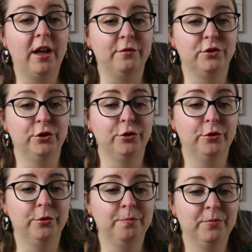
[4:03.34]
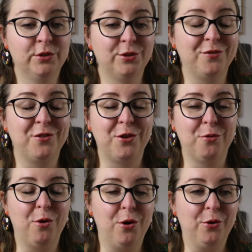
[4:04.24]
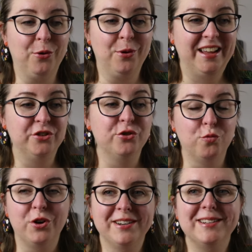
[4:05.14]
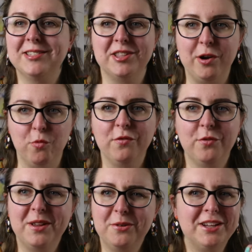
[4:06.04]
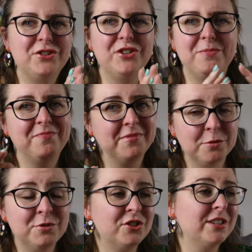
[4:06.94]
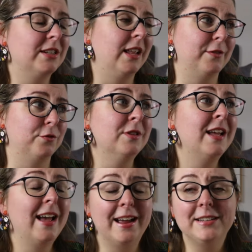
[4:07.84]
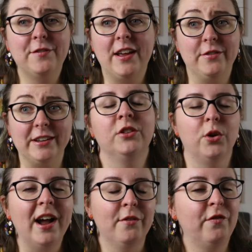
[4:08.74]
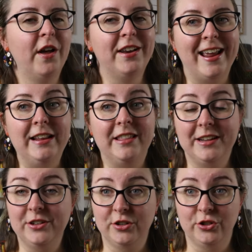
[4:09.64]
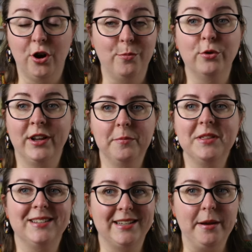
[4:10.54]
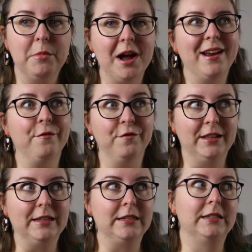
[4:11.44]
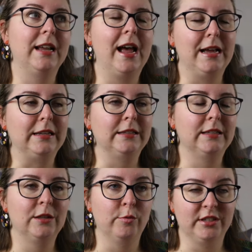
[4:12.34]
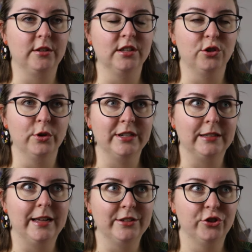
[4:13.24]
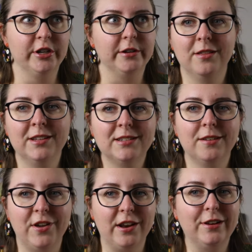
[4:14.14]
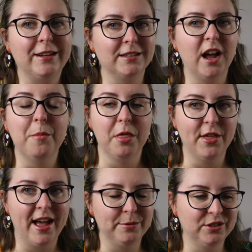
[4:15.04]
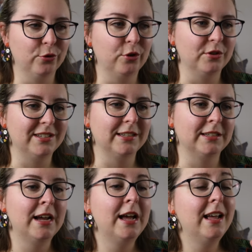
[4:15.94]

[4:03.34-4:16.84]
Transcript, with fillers: have to sort of grow into what it is that they want from their relationship was just delightful and it's a fanfic. So I haven't found anything to top or give me the same kind of feelings as the rest of the story did last year. This fanfic has come the absolute closest.